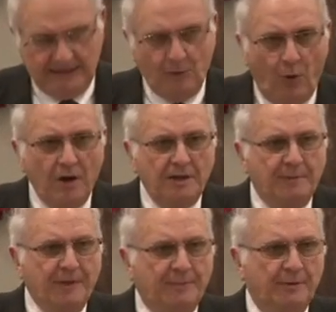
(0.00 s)
He warned the
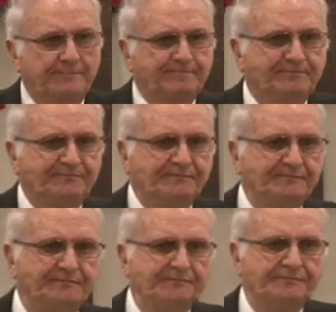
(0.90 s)
people
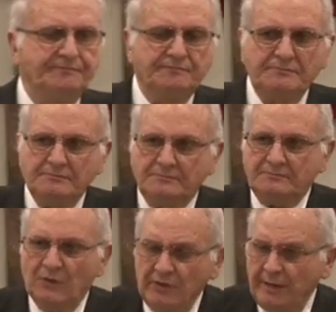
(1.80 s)

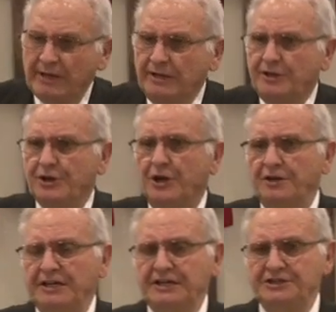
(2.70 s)
when they began to
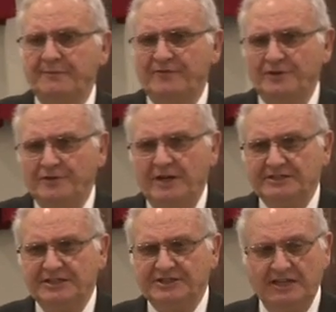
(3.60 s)
turn to Egypt for
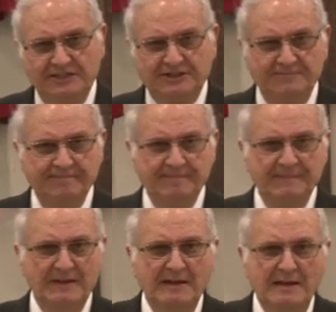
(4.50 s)
trust. He said, Listen,
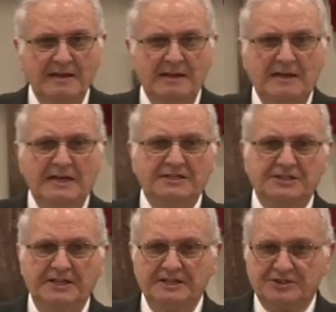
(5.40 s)
he
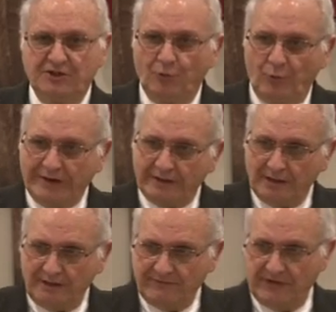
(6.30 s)
said, it's the
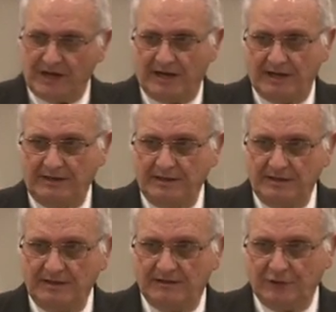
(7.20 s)
will of God
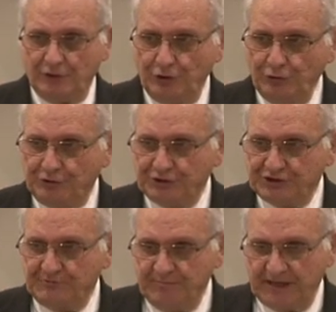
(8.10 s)
for you to
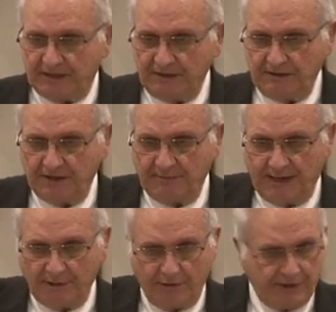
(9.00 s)
submit to the
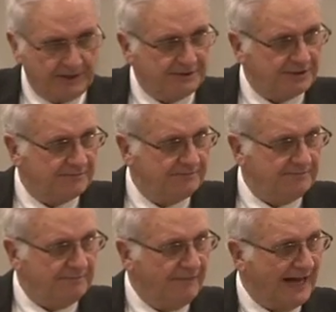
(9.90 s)
Babylonians.